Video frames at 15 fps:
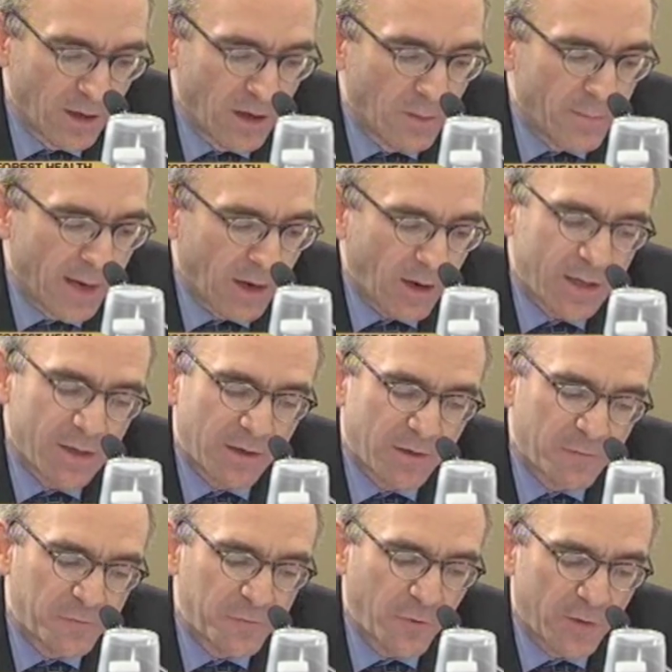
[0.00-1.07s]
Americans
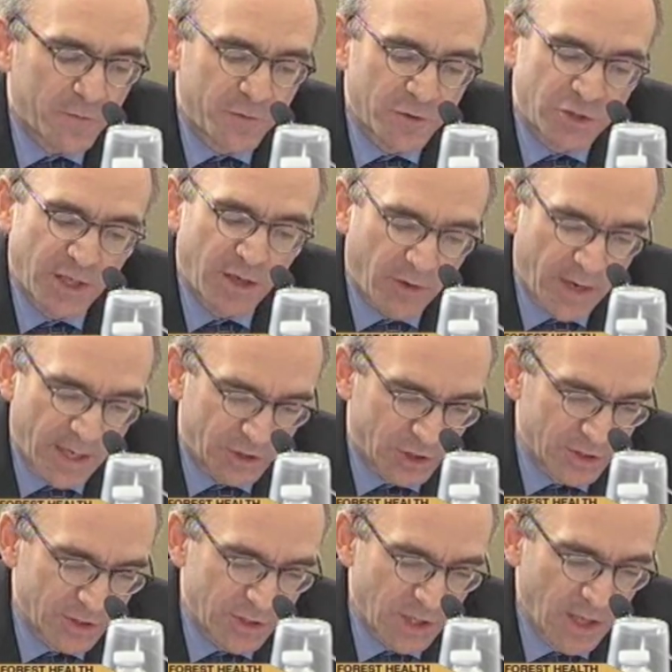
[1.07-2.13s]
have fought for
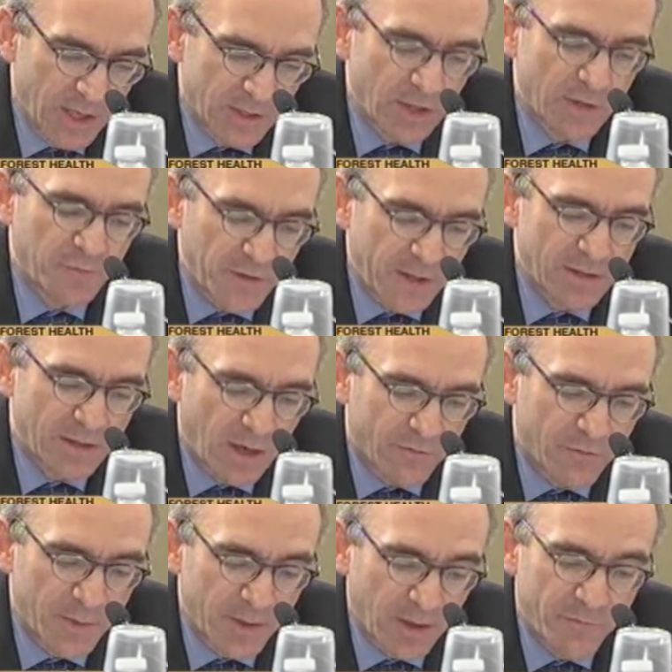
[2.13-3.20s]
generations to defend
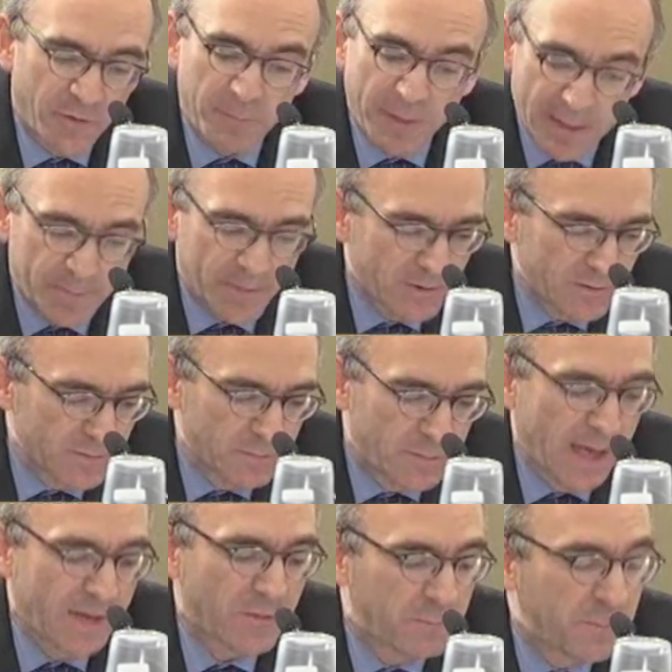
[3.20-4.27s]
government of the people,
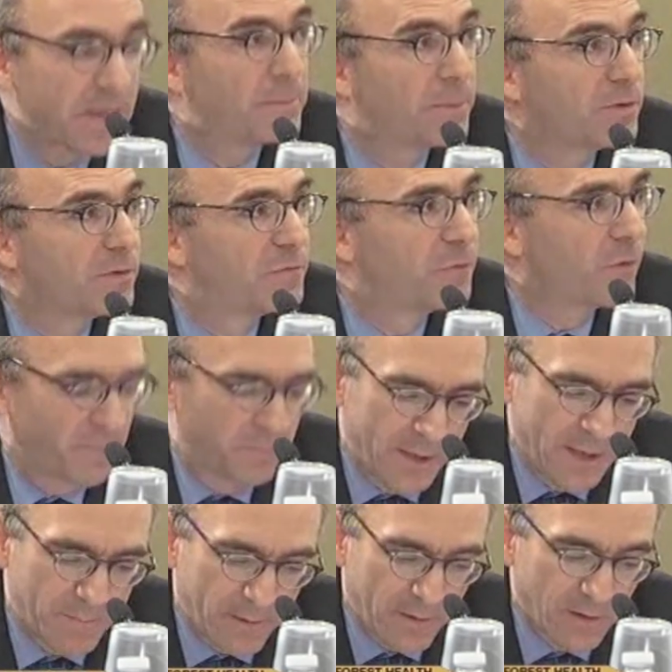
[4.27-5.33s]
by the people, and for the
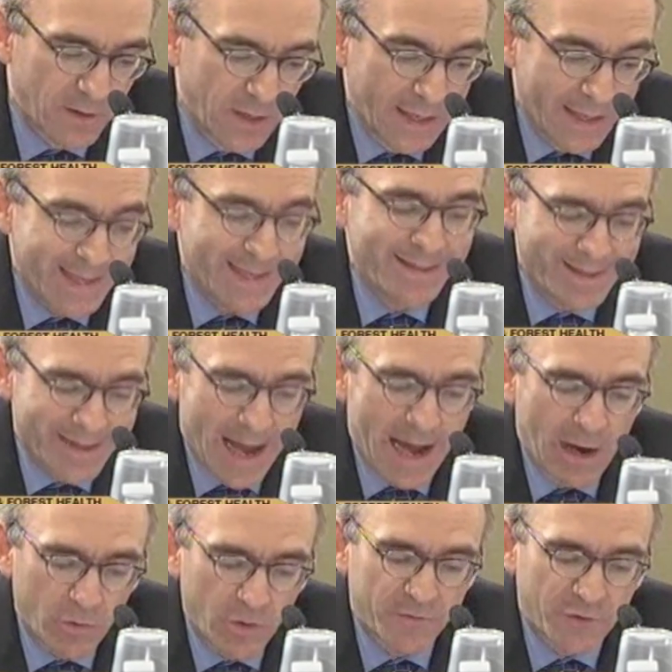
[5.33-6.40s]
people. In the
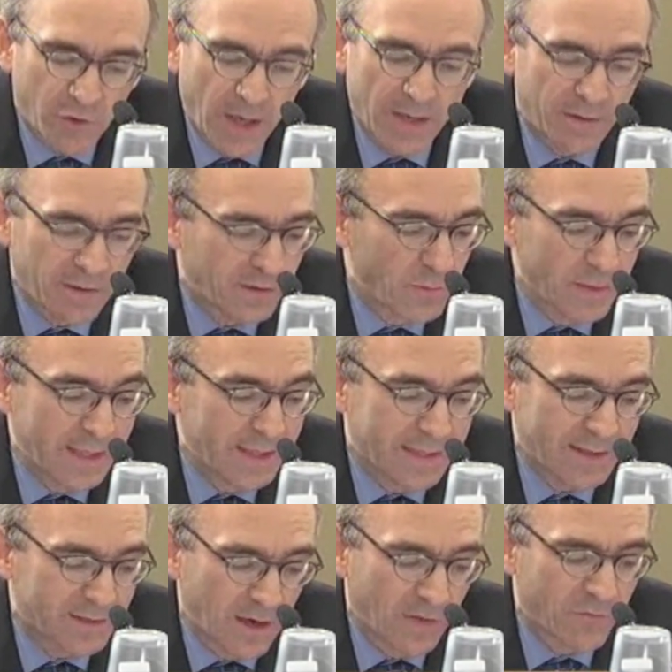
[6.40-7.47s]
hour of crisis, we need
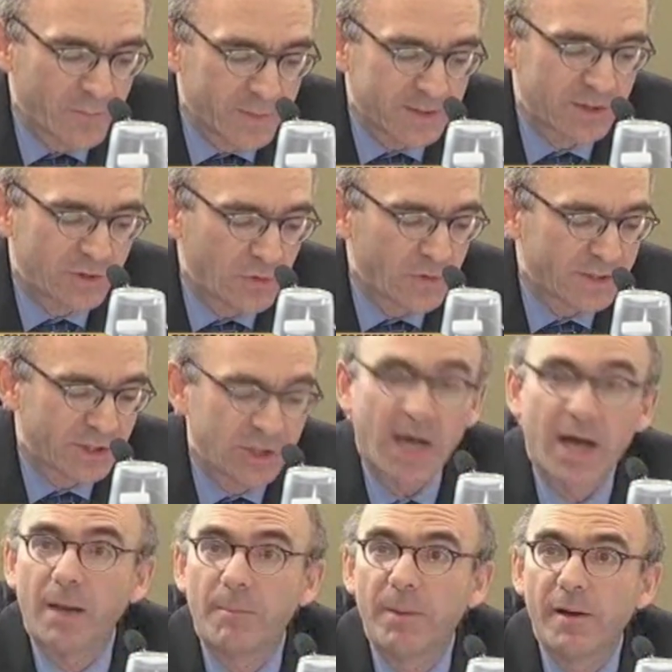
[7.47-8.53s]
that government to do its
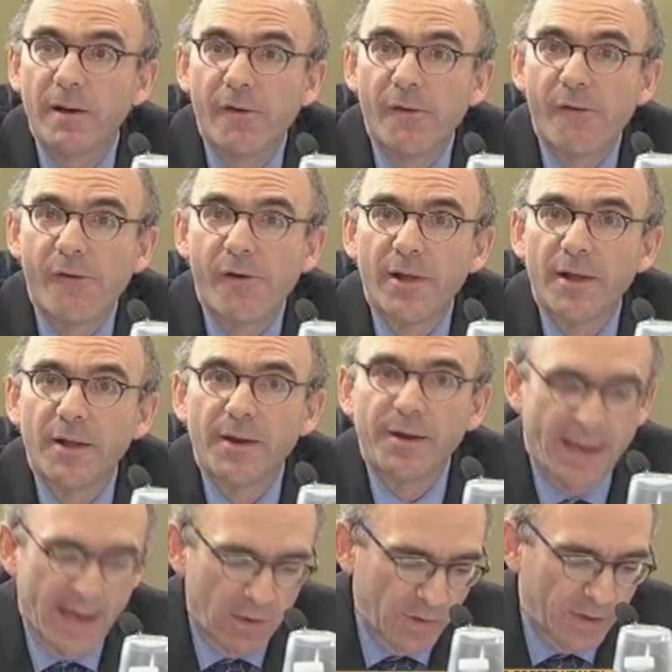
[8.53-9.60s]
job.
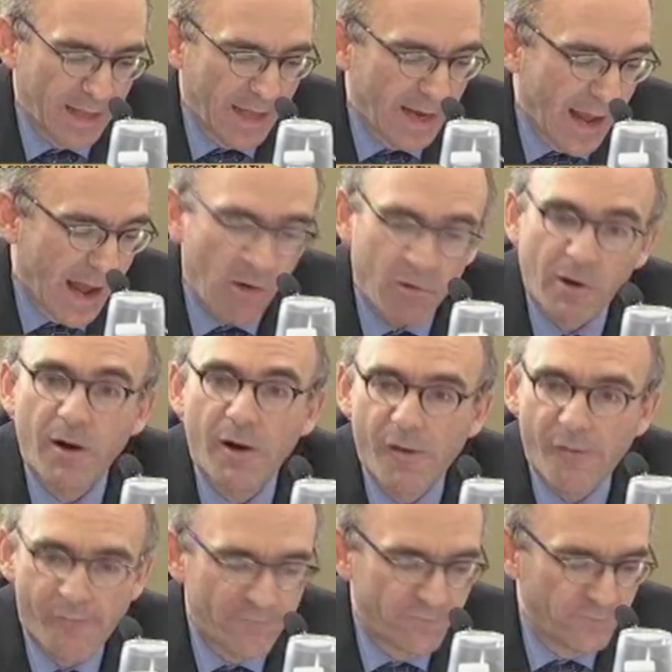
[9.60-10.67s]
Now is that hour.
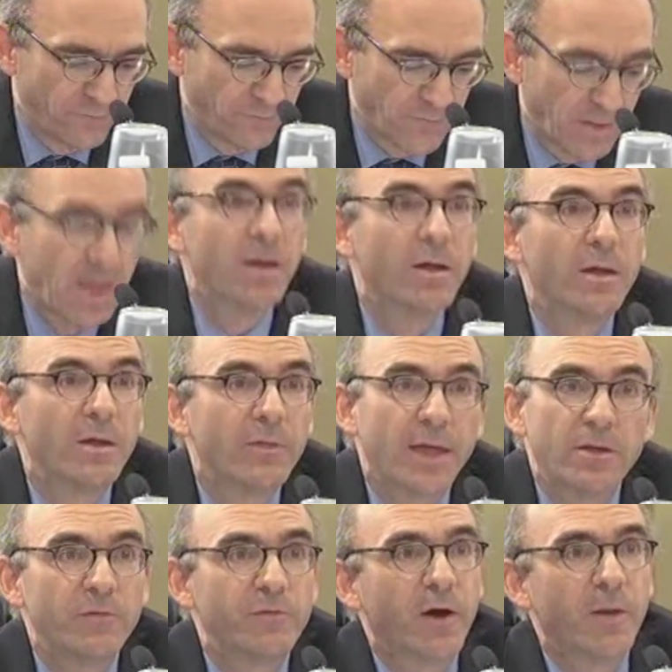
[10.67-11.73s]

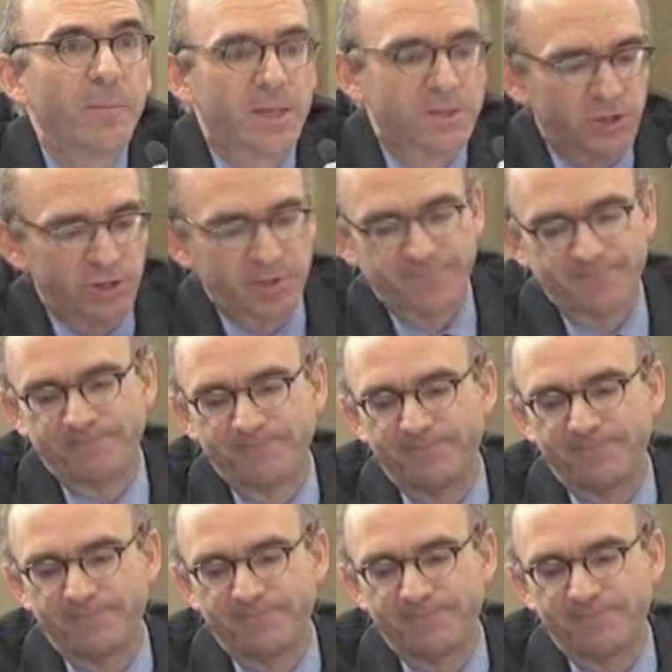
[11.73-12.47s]
Thank you very much.